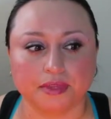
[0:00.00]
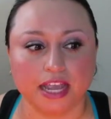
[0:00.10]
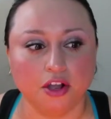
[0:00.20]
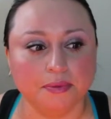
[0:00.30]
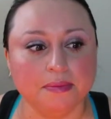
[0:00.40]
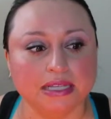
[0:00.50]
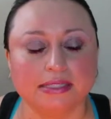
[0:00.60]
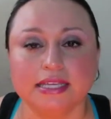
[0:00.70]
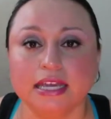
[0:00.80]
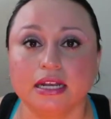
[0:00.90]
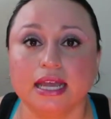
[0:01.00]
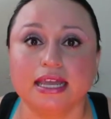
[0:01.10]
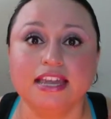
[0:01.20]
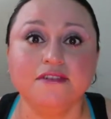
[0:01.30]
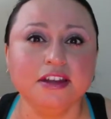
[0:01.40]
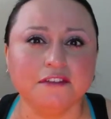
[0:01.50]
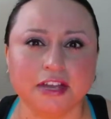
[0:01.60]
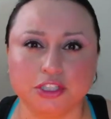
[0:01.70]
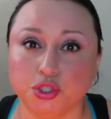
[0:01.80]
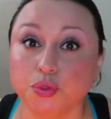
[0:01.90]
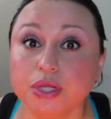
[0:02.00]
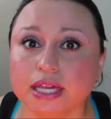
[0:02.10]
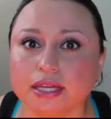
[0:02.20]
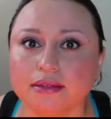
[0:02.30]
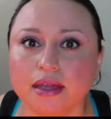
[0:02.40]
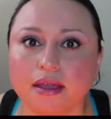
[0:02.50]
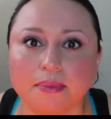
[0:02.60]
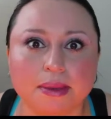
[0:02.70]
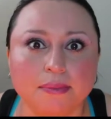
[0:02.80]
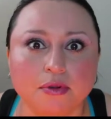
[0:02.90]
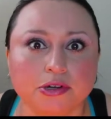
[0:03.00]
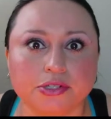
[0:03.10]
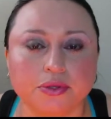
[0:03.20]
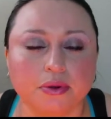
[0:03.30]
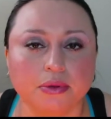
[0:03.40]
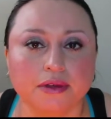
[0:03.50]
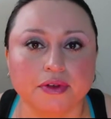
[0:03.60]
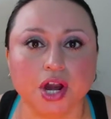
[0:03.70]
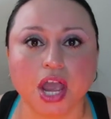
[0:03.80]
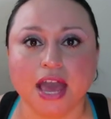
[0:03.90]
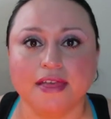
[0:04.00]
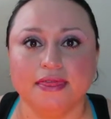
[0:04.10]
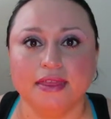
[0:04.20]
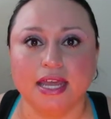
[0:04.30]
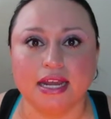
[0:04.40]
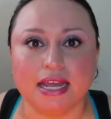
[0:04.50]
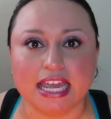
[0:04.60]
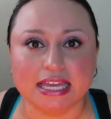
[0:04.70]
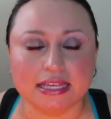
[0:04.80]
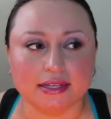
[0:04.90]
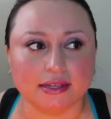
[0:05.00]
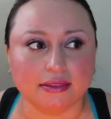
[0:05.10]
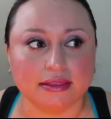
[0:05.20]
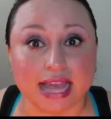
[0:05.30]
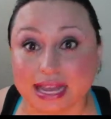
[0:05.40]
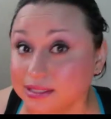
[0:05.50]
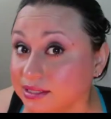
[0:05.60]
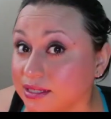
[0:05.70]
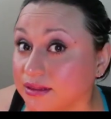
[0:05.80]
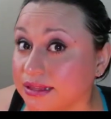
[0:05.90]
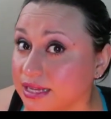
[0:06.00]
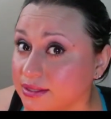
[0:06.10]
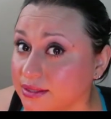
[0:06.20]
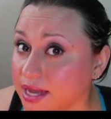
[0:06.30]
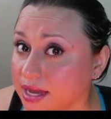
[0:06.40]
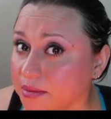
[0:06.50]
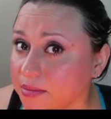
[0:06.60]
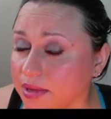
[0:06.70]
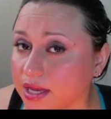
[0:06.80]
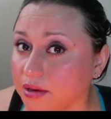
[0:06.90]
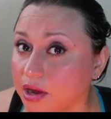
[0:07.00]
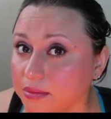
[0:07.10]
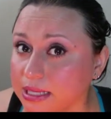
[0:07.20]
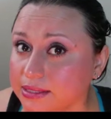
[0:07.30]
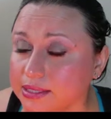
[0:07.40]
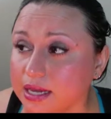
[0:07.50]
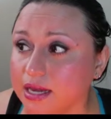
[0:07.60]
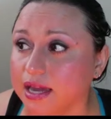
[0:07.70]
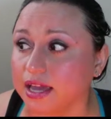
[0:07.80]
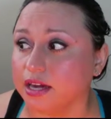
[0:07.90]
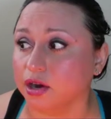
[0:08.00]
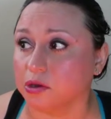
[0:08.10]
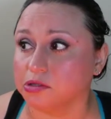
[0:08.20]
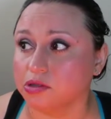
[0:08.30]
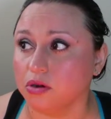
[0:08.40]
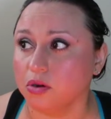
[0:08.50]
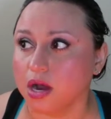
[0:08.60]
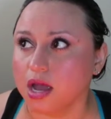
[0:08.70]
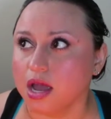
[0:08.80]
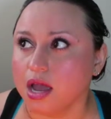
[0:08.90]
helping my skin. Like even if I do get like a pimple or two or whatever, then it lasts less time on my skin, and it also